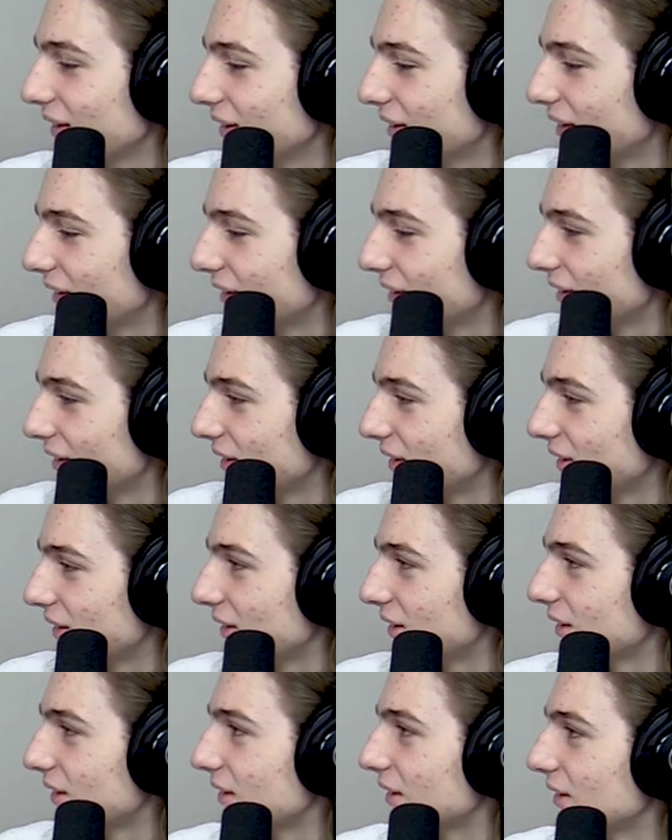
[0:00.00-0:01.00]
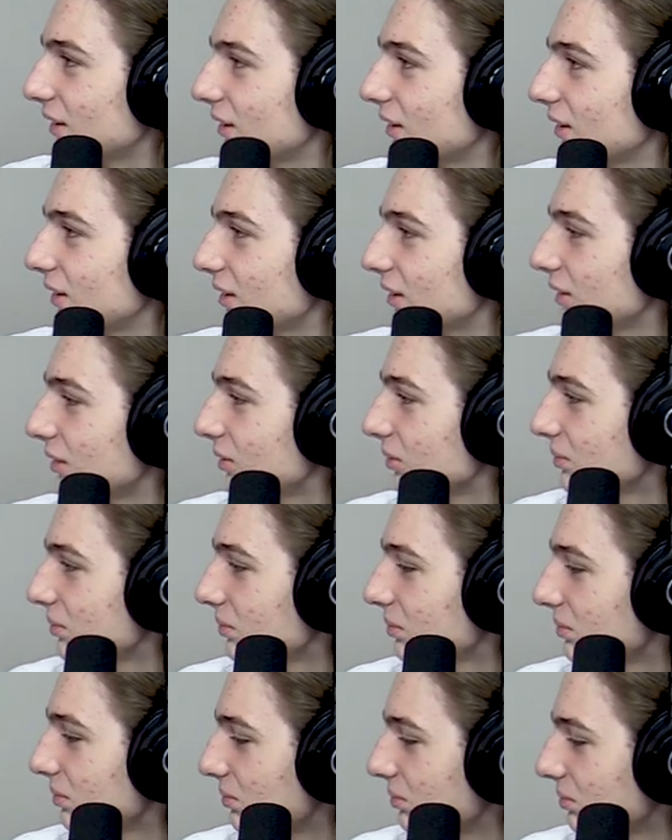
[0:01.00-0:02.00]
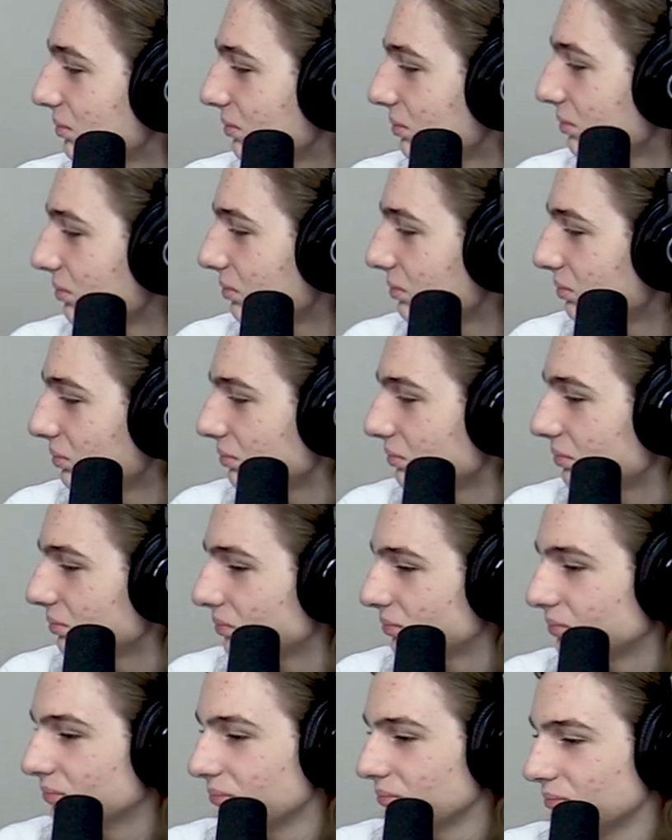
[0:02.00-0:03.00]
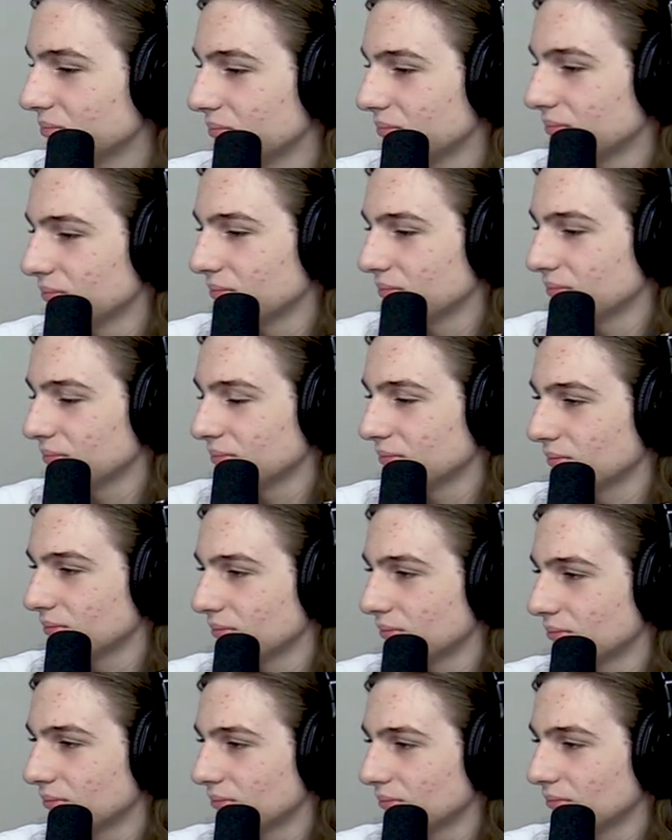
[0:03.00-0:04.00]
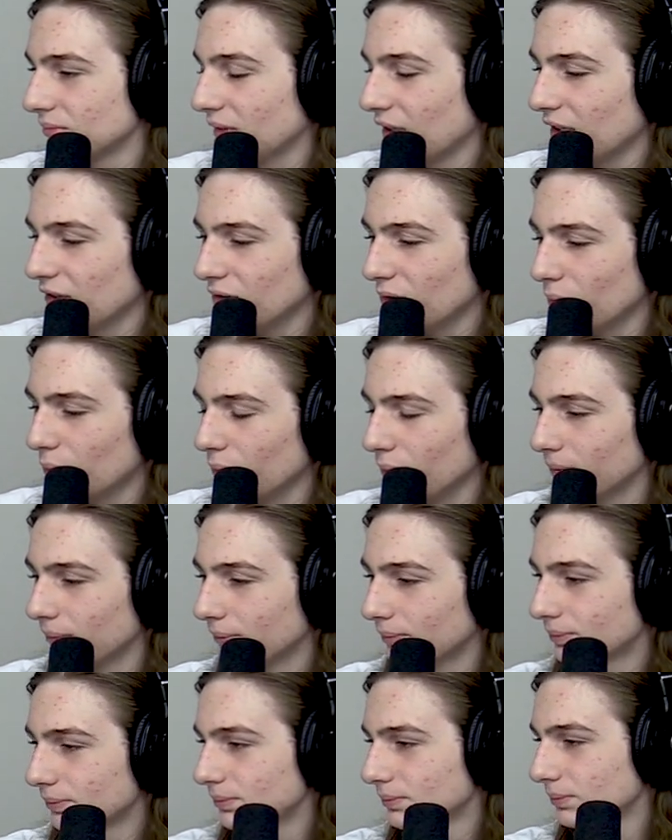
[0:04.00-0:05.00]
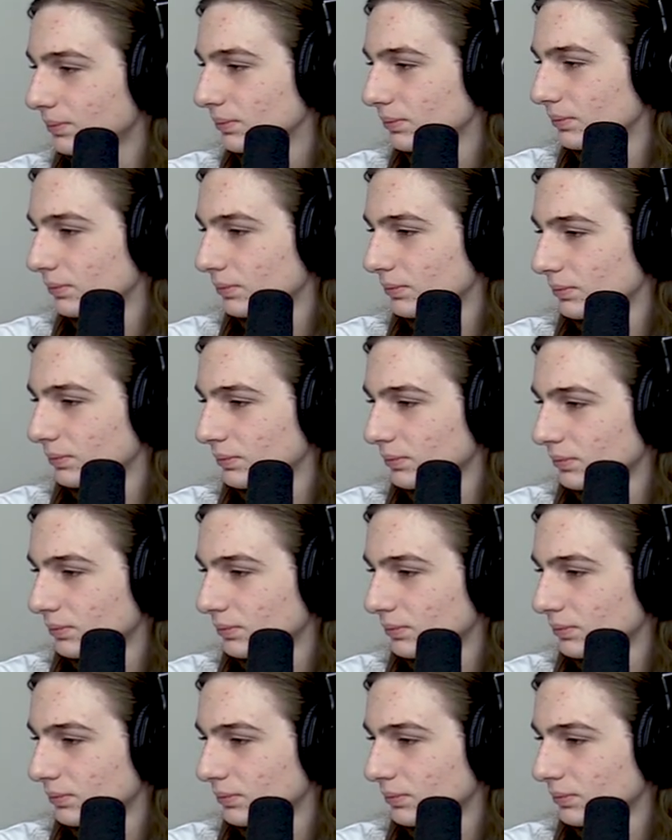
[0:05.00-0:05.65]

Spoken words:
[no speech]